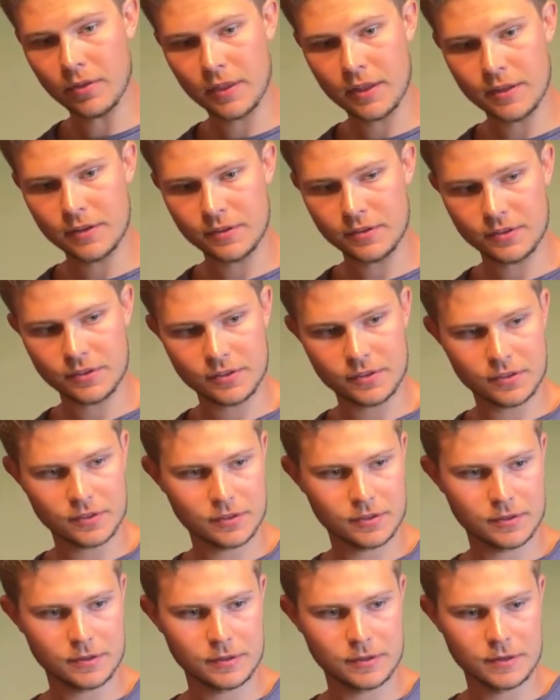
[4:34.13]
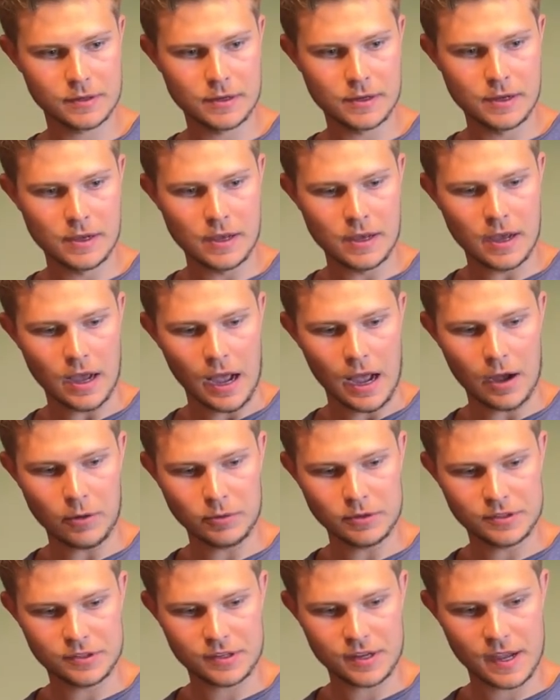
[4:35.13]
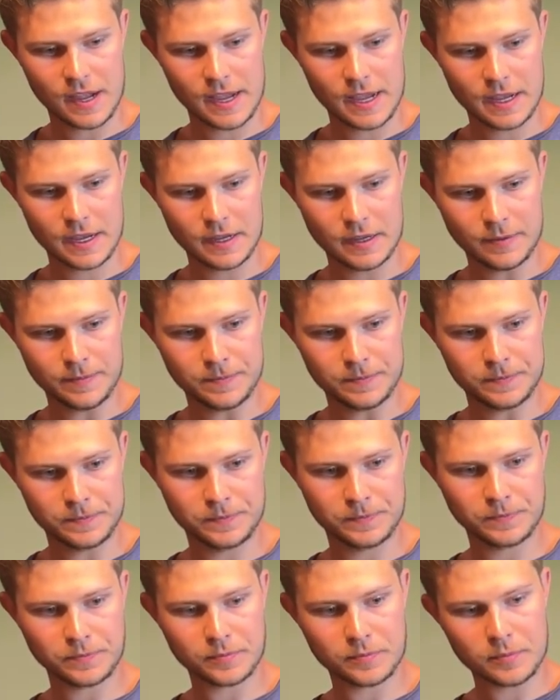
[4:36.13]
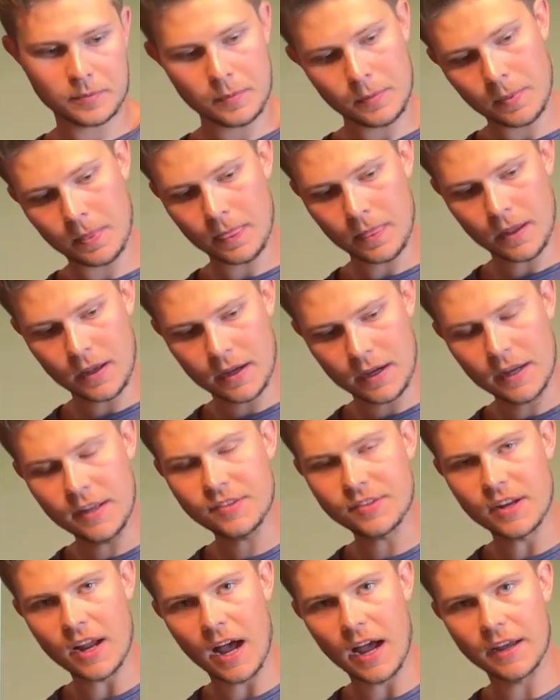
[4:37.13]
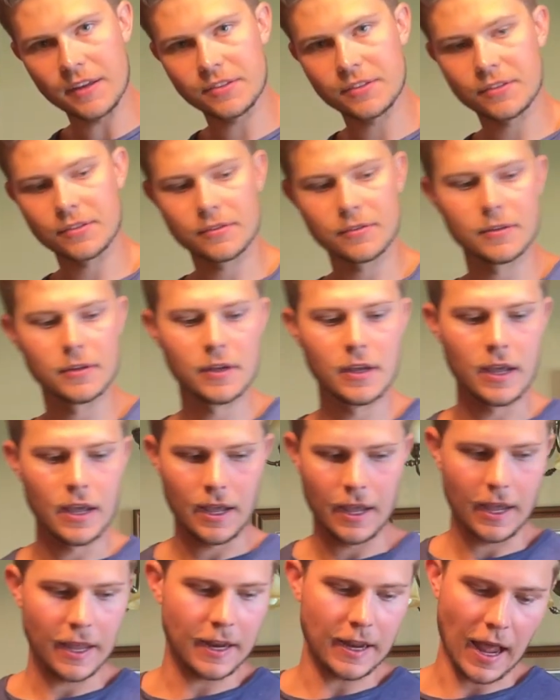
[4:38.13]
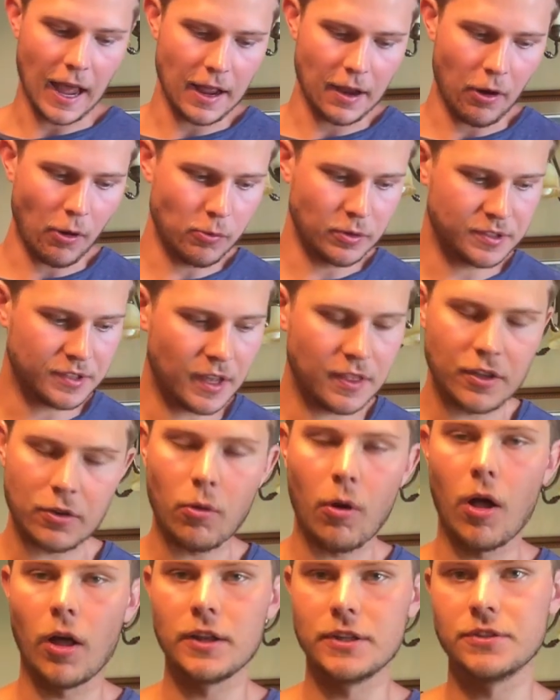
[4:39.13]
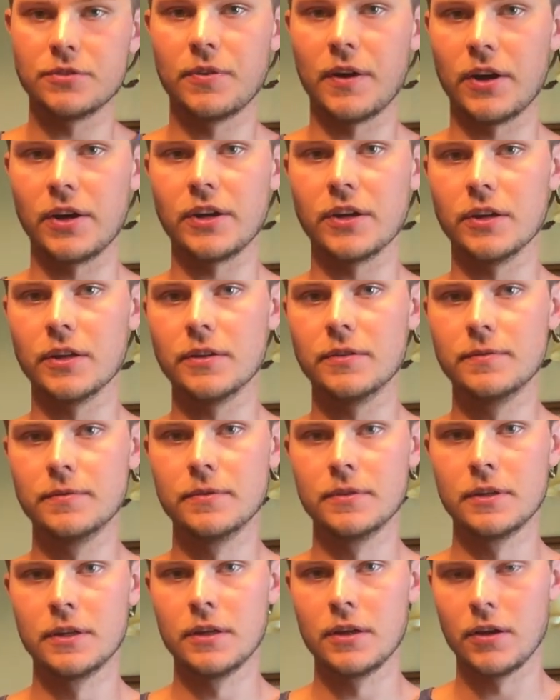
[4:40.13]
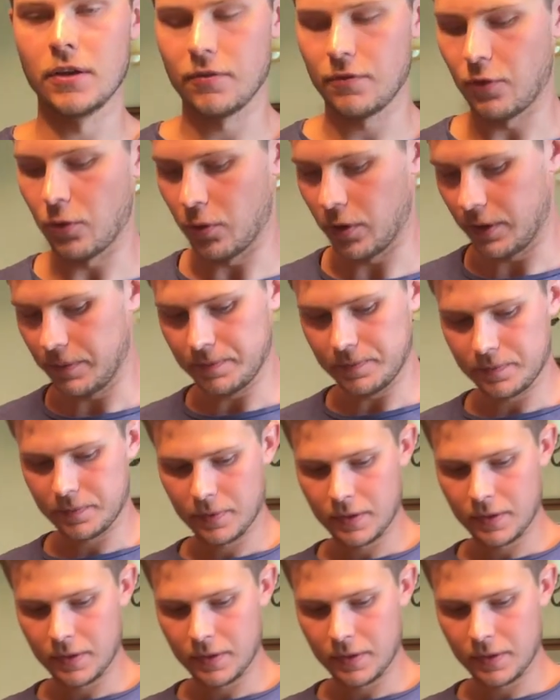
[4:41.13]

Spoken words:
on this, I would say it's nice. I would say the quality is very good for it.